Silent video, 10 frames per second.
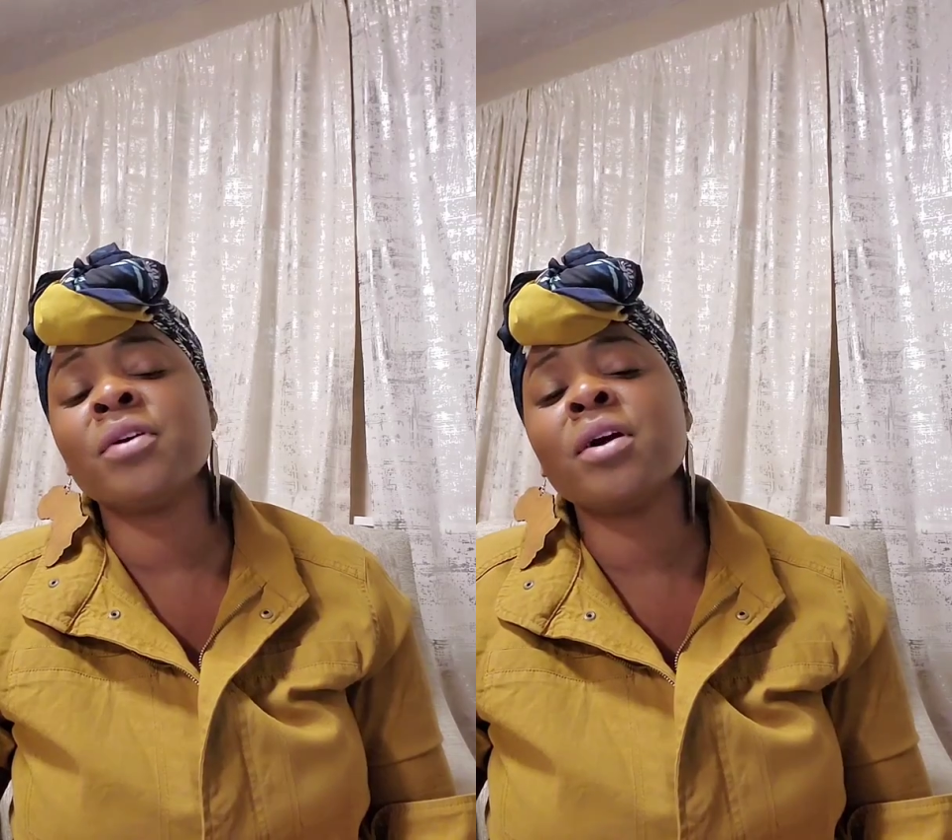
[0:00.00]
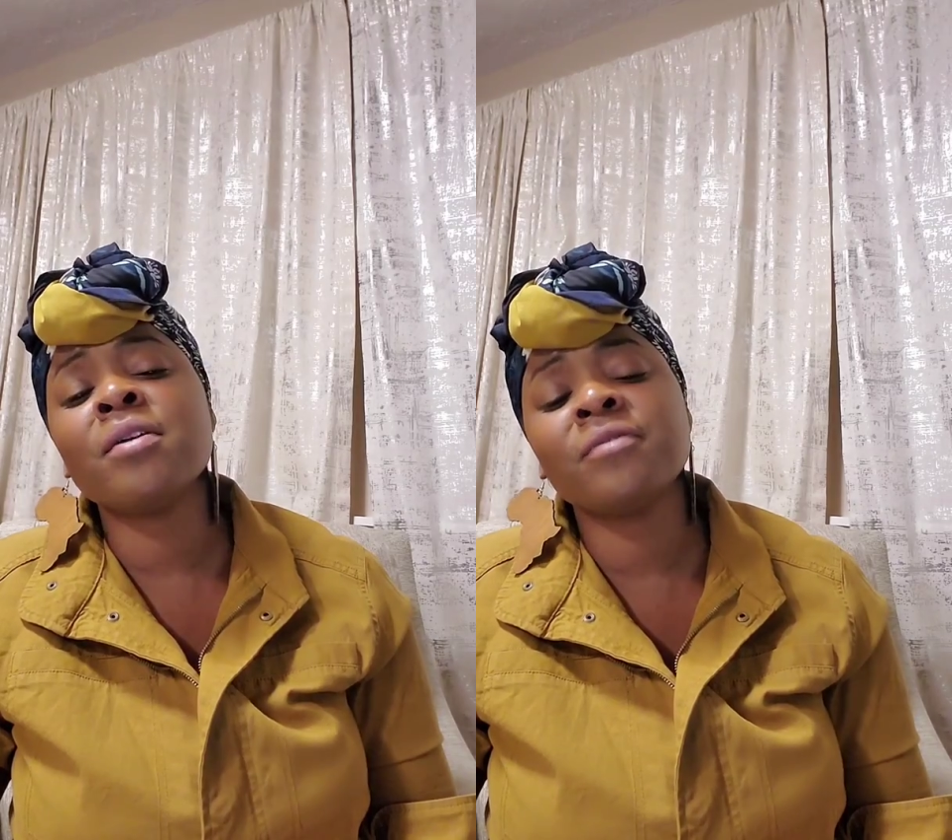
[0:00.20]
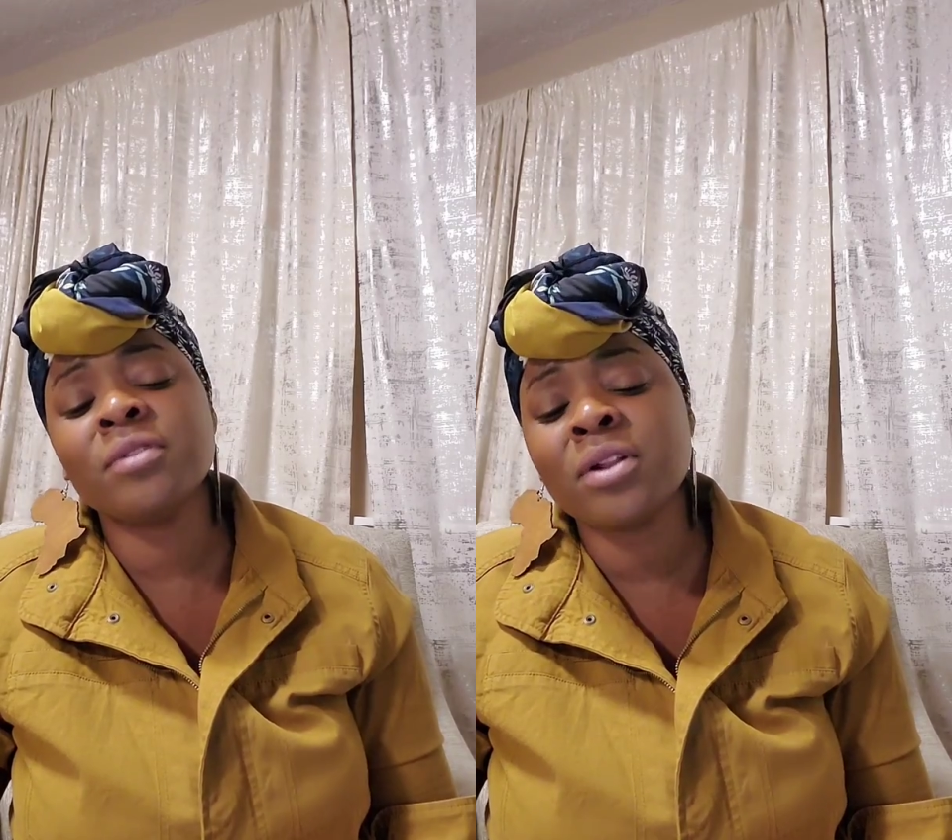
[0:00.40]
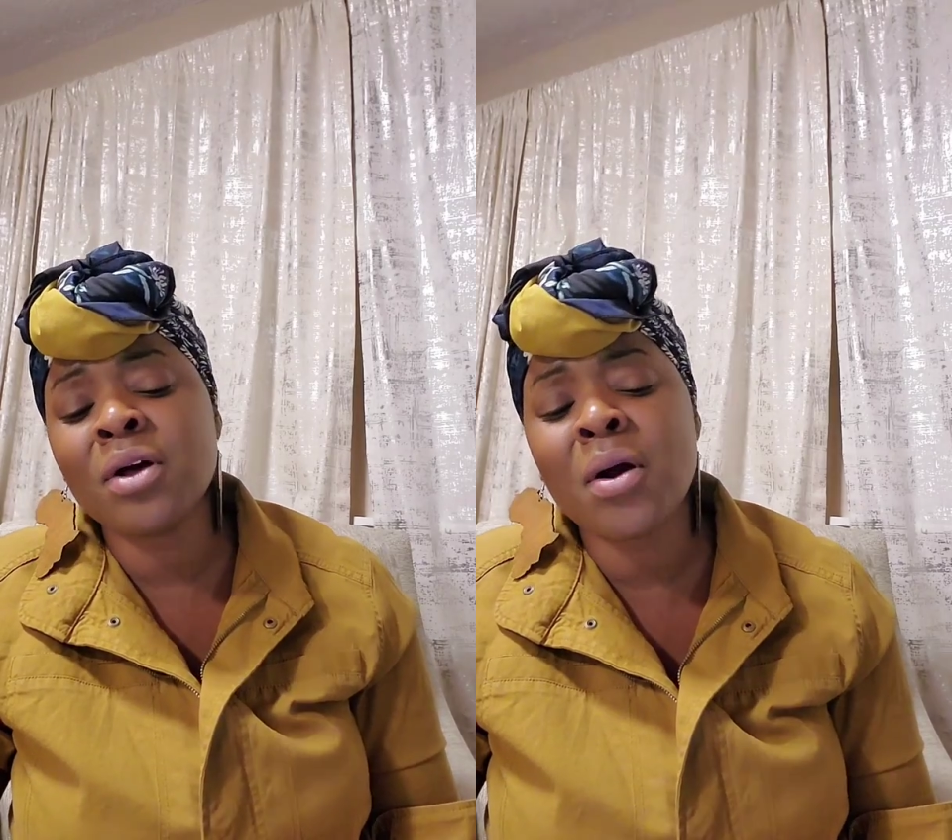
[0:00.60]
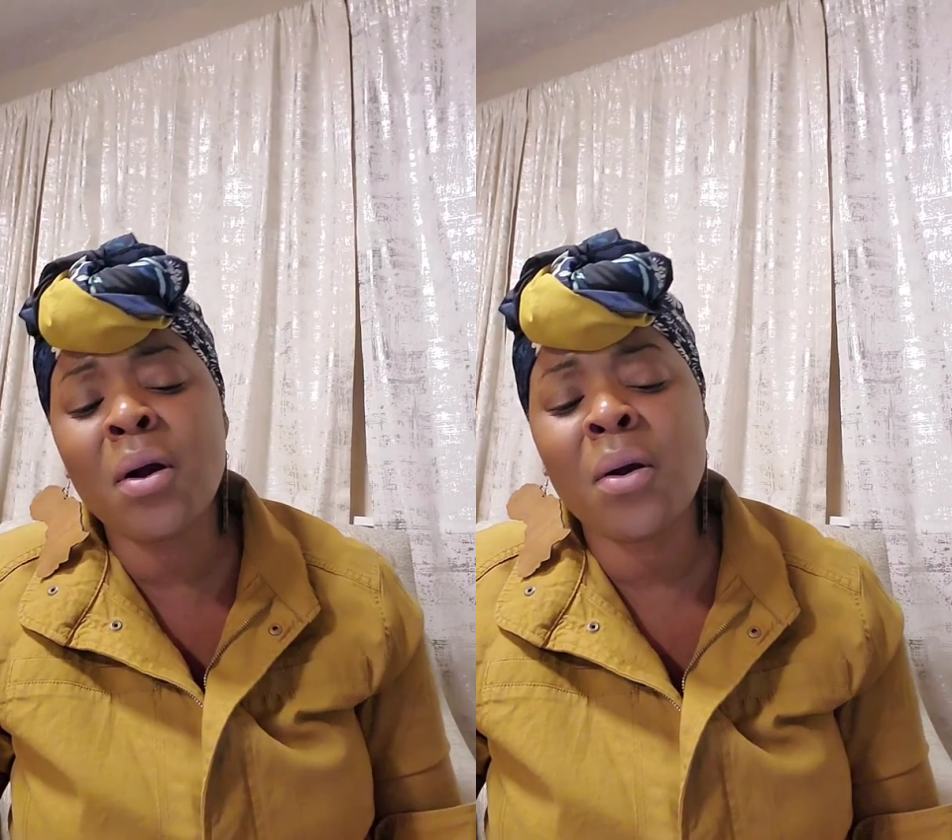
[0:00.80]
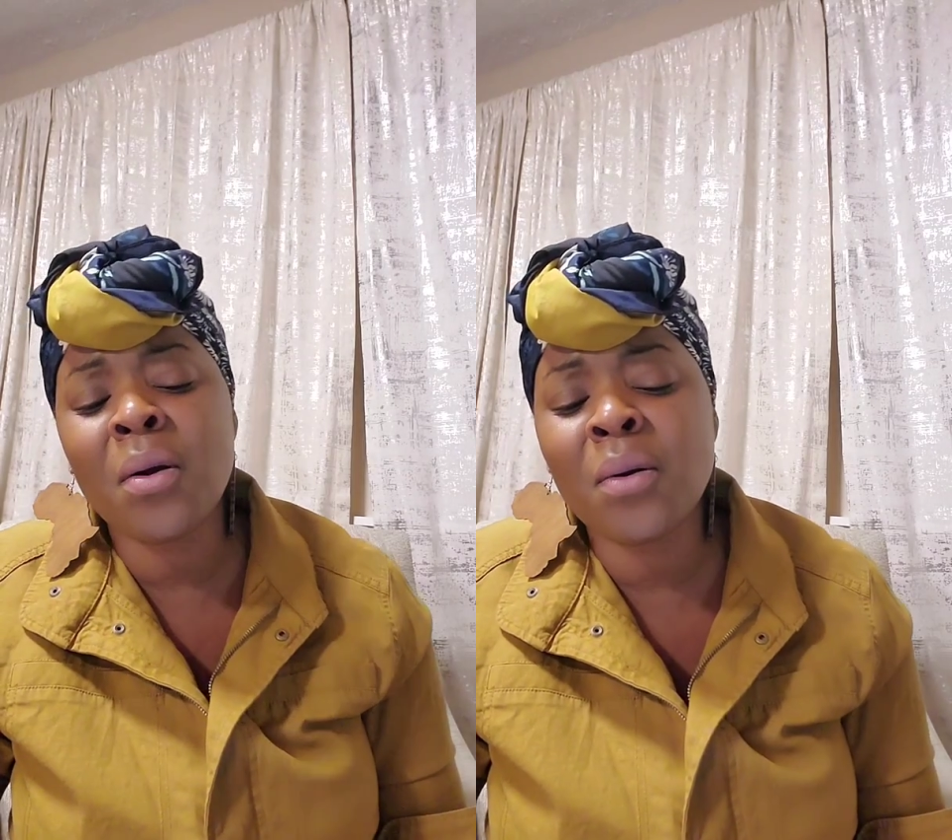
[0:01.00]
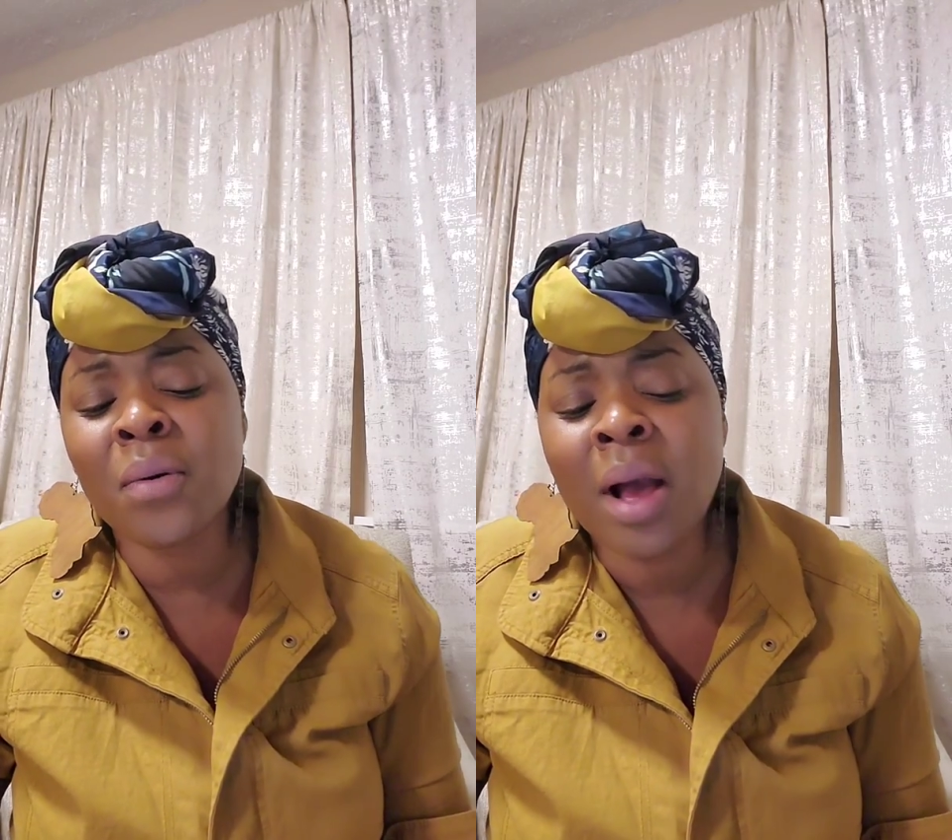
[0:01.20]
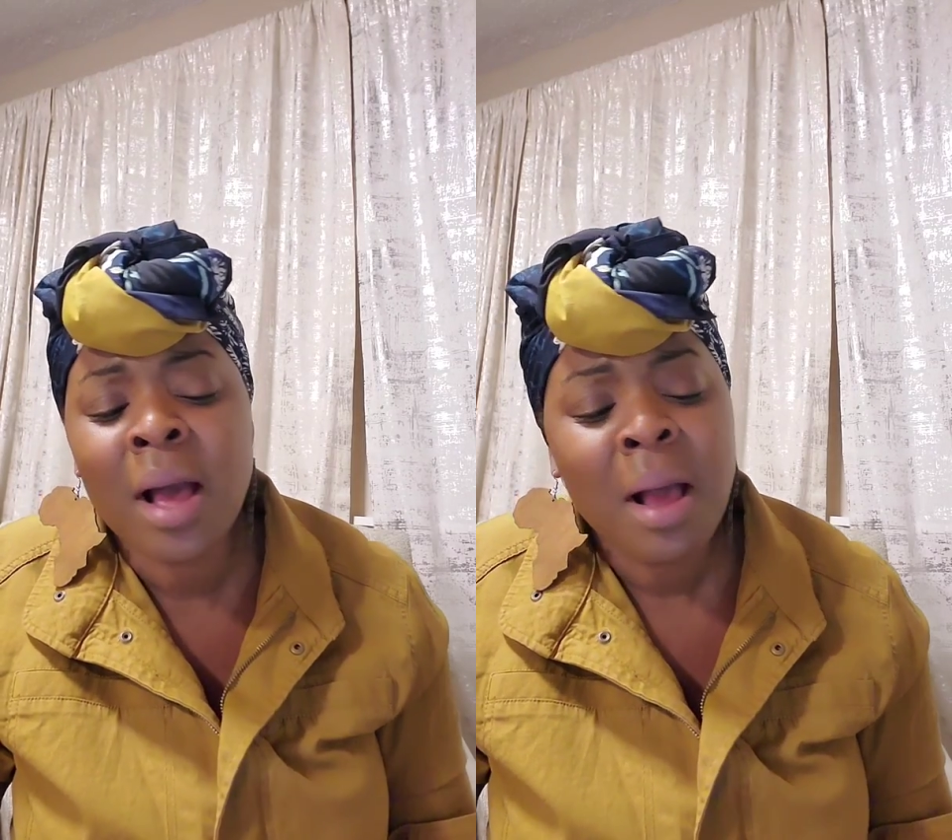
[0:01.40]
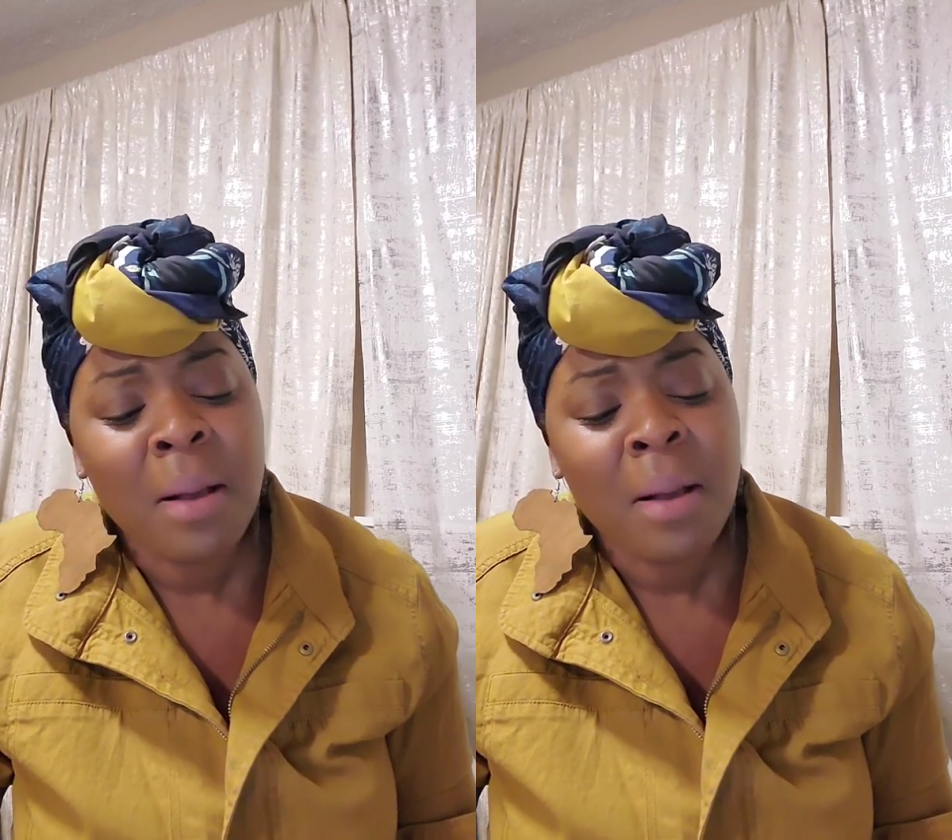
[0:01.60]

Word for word: overflow.